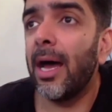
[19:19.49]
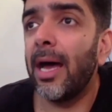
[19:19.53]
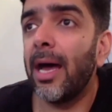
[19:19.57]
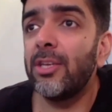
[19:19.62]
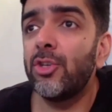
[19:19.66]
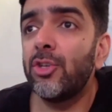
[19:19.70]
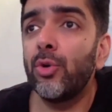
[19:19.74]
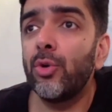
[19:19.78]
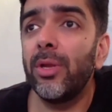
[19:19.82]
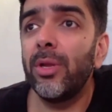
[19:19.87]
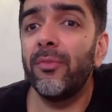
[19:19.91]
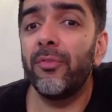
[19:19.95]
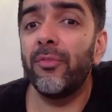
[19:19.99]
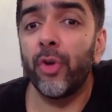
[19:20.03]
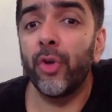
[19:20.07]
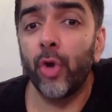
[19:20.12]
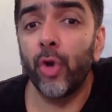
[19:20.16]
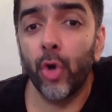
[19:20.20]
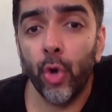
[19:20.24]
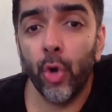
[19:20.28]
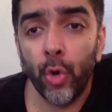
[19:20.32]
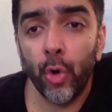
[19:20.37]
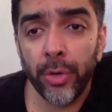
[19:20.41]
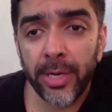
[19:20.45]
I should have
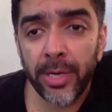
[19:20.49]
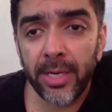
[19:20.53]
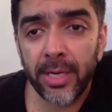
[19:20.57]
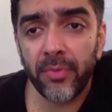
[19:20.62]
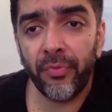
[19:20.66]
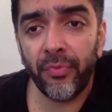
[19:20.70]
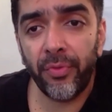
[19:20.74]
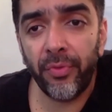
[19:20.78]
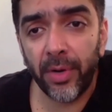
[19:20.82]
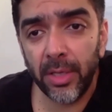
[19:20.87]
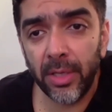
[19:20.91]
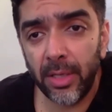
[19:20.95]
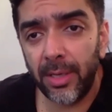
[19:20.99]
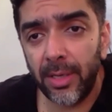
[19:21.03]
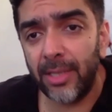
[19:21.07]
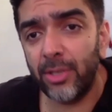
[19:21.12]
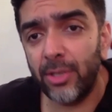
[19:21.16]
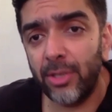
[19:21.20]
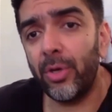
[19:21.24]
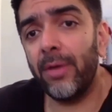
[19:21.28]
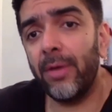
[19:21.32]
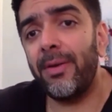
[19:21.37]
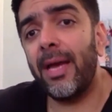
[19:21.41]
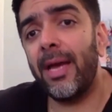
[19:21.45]
grown it further.
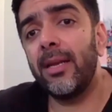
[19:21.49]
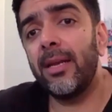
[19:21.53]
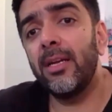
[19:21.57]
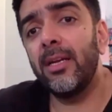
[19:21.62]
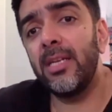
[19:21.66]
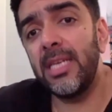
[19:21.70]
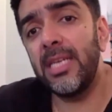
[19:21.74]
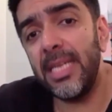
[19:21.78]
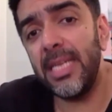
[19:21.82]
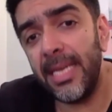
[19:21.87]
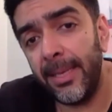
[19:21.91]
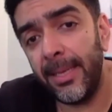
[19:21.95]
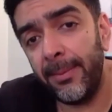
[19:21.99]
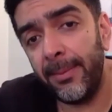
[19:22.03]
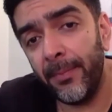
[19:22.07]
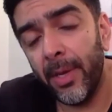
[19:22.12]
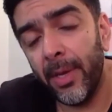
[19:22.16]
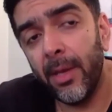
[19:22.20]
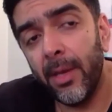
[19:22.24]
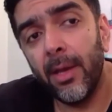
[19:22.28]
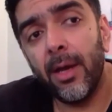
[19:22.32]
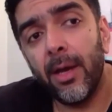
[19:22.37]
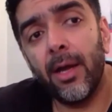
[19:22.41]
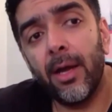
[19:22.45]
I should have had a
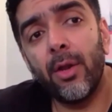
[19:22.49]
team.